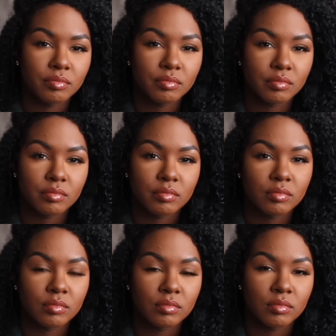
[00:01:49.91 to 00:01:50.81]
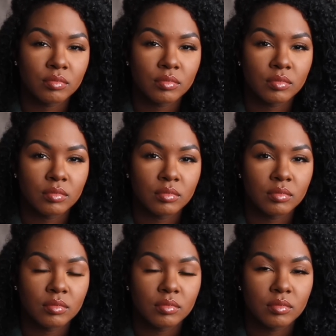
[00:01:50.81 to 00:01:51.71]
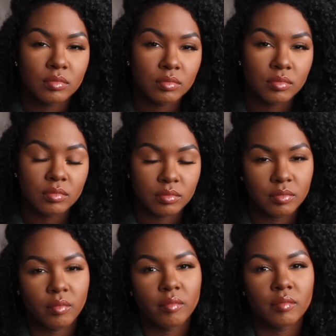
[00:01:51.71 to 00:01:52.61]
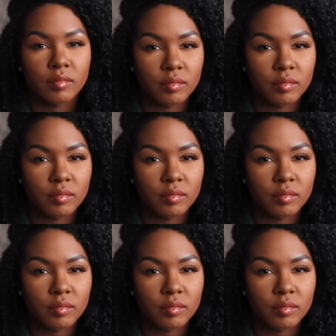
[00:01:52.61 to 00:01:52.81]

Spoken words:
No words are spoken by the person on screen.